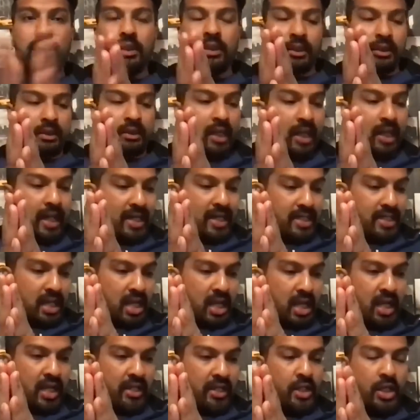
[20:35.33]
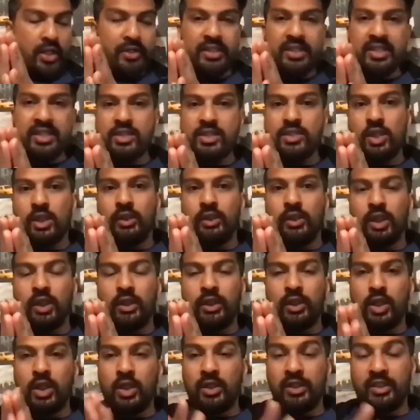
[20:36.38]
guys, I know this has gone
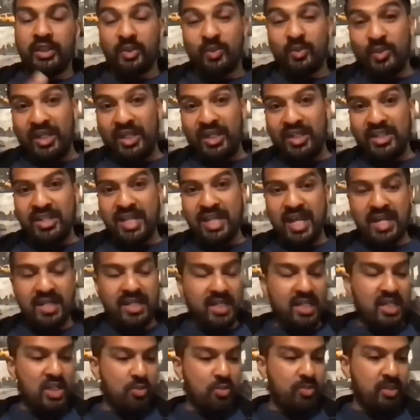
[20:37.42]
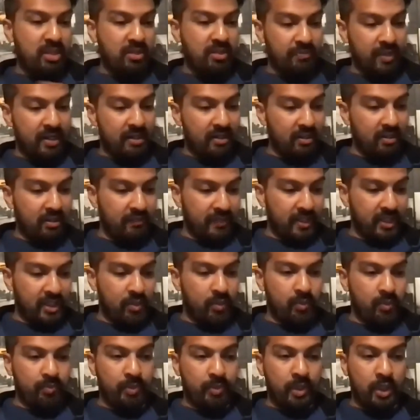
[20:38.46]
on longer than intended. It's been a very,
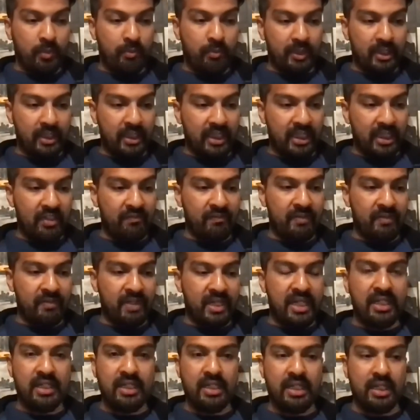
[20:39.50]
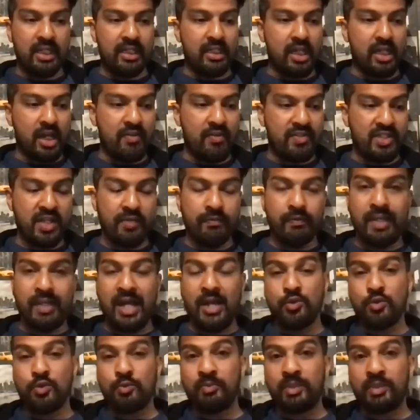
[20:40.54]
very popular evening. You know, several
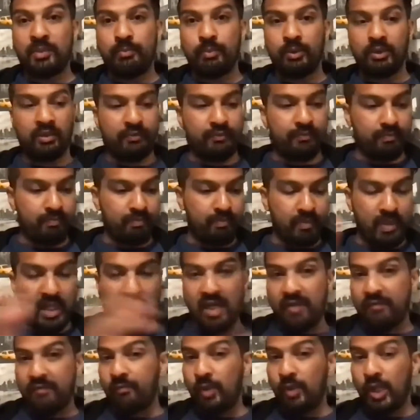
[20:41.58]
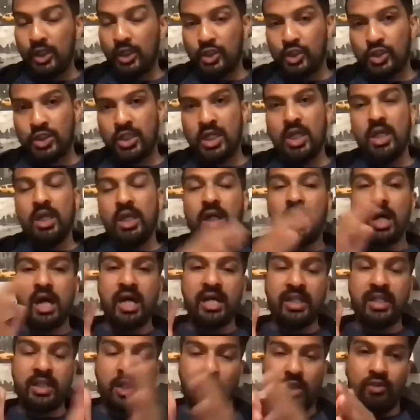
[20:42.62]
hundred people have watched
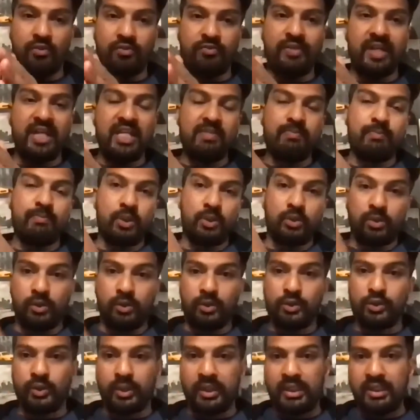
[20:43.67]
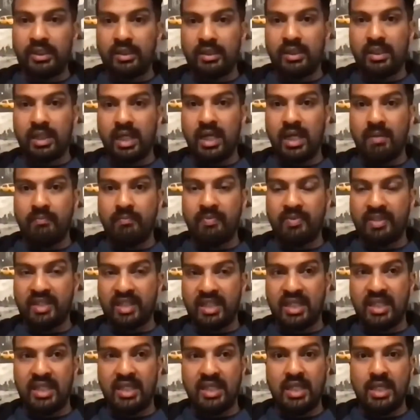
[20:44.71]
either on Facebook or joined
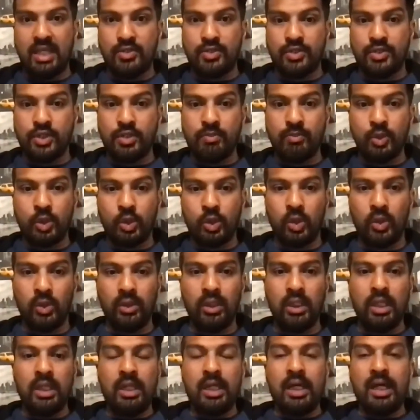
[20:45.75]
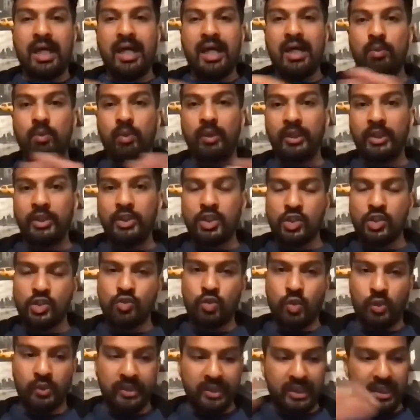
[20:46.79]
the Zoom call. I want to just
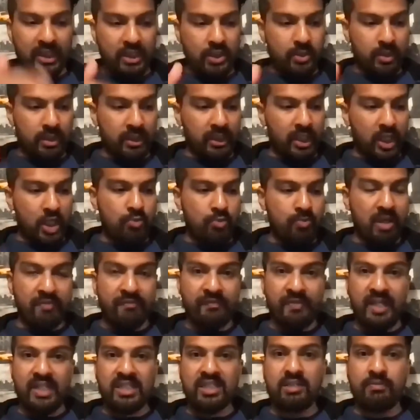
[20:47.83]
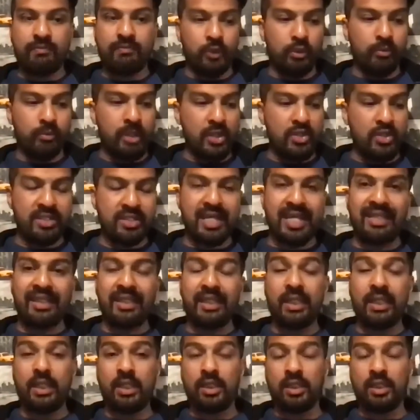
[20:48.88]
draw things to a close by first and foremost
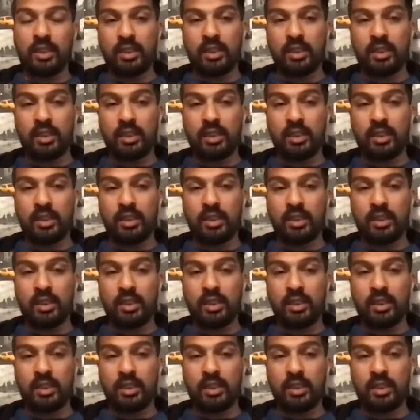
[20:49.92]
thanking